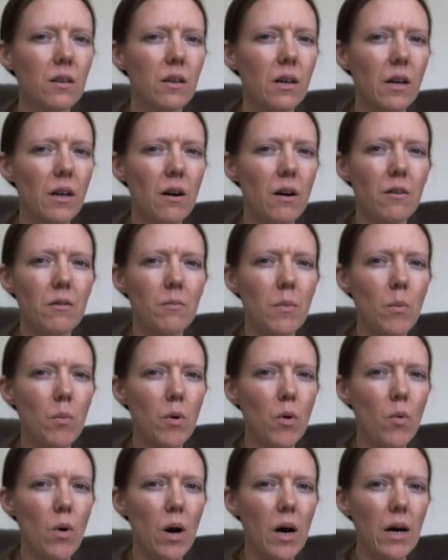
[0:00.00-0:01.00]
I can't
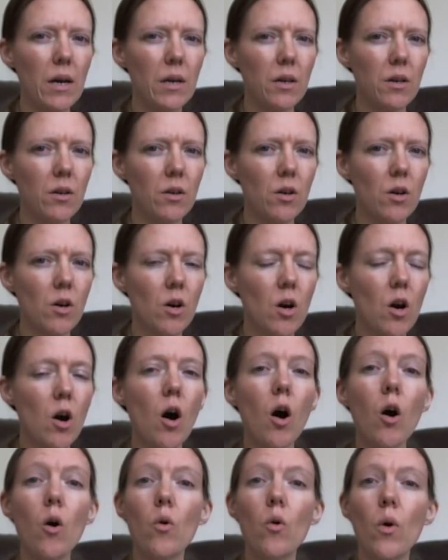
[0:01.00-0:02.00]
remember why.
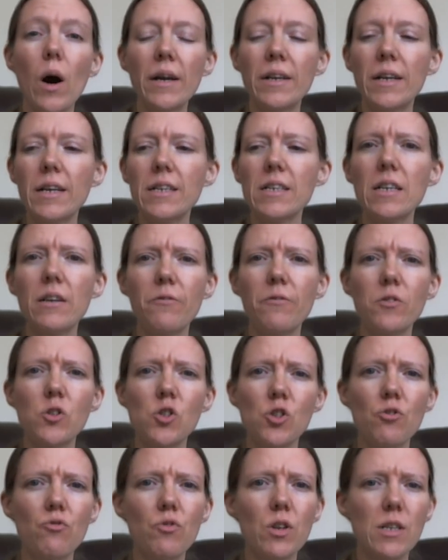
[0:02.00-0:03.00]
Oh, I needed it for
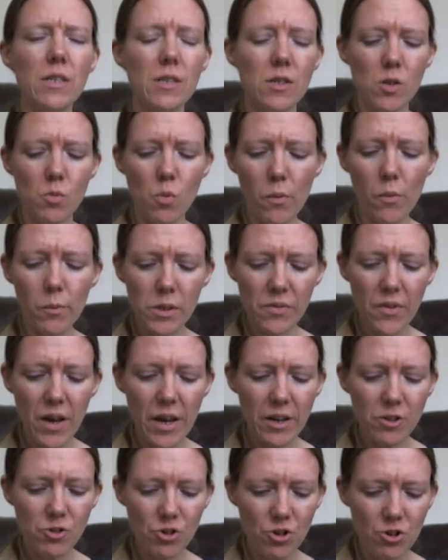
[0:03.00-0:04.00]
2 reasons. One was for
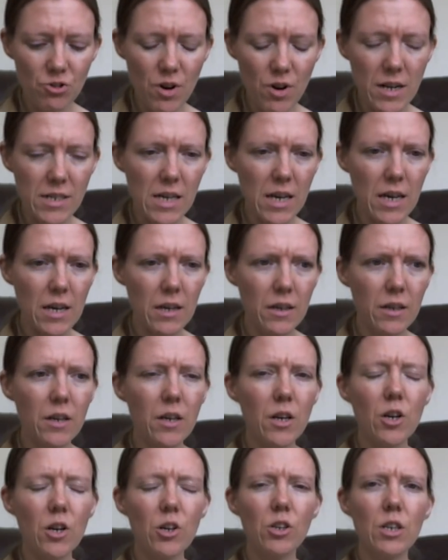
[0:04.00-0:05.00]
extra credit.
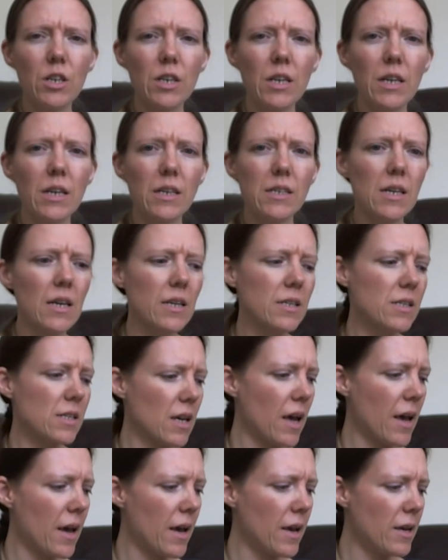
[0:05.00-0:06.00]
You needed
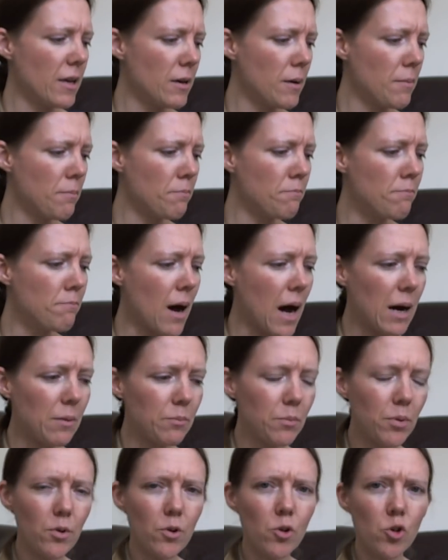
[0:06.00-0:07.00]
a
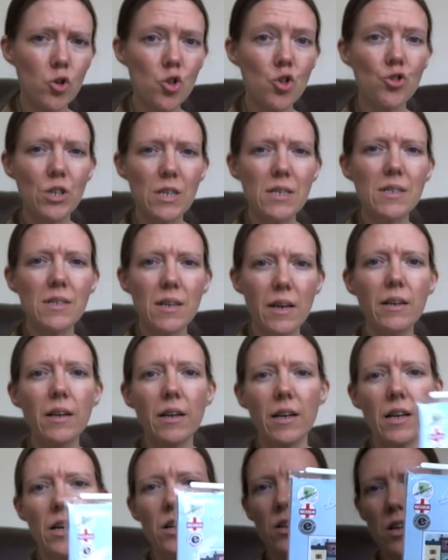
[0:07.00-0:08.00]
map or street scene,
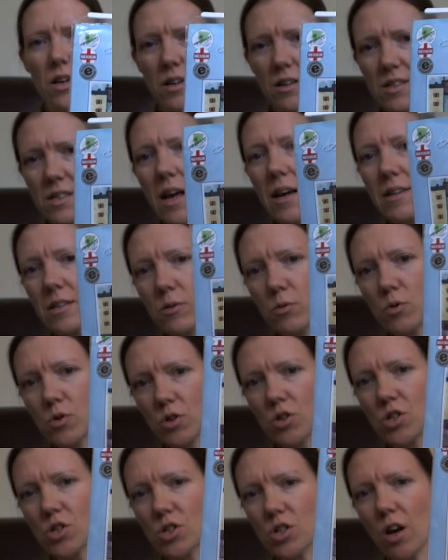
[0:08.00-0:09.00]
and I said I was
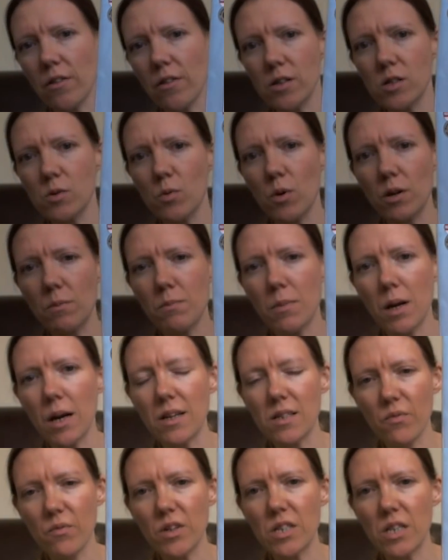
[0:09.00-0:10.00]
going to start this one in my
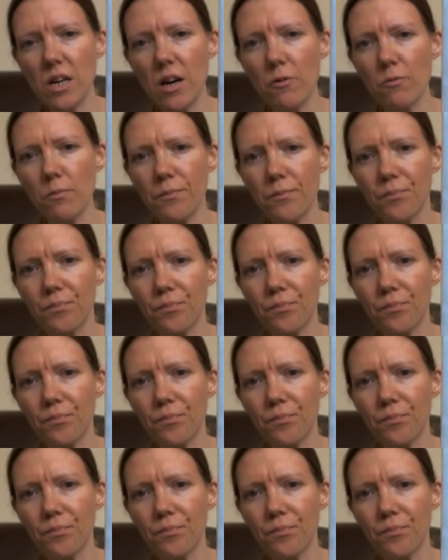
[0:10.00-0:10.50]
last video.